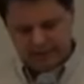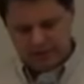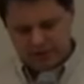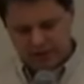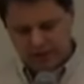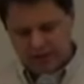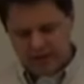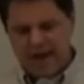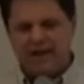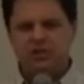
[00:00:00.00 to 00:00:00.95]
and certainly in
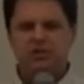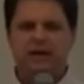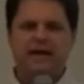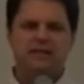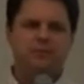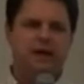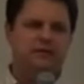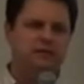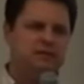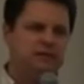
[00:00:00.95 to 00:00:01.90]
the national
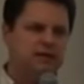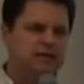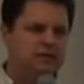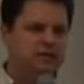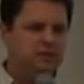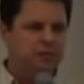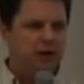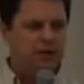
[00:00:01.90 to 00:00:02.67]
aspect, this idea of a,